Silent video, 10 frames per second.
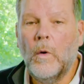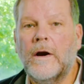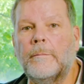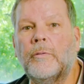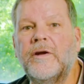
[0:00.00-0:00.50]
What
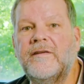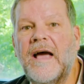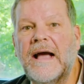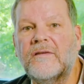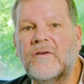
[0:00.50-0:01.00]
are
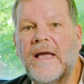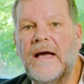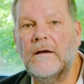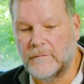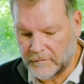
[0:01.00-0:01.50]
pre-tax
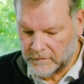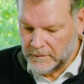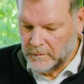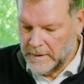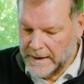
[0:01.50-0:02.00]

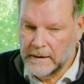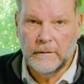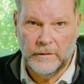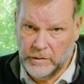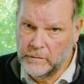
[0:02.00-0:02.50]
accounts?
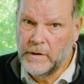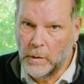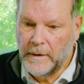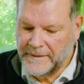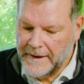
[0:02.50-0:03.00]
Well, you know
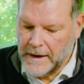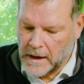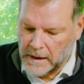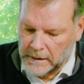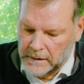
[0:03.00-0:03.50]
what they
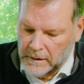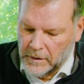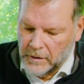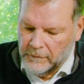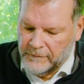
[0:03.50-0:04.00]
are.
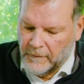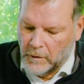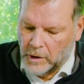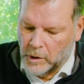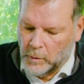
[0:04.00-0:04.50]

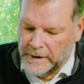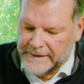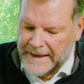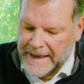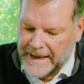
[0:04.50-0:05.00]

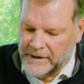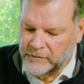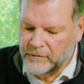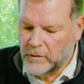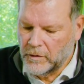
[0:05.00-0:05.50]

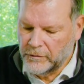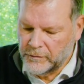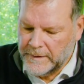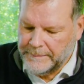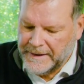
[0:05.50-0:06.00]
401ks,
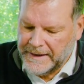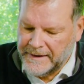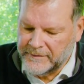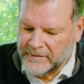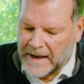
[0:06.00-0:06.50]

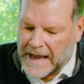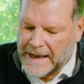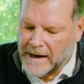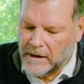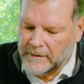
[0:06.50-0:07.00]
403bs,
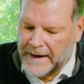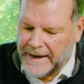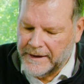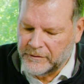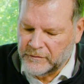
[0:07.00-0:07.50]

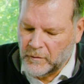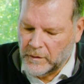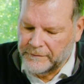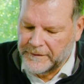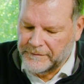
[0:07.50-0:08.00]
IRAs,
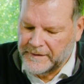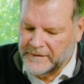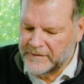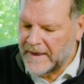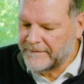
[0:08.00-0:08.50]

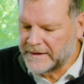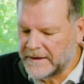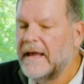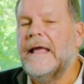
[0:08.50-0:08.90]
457.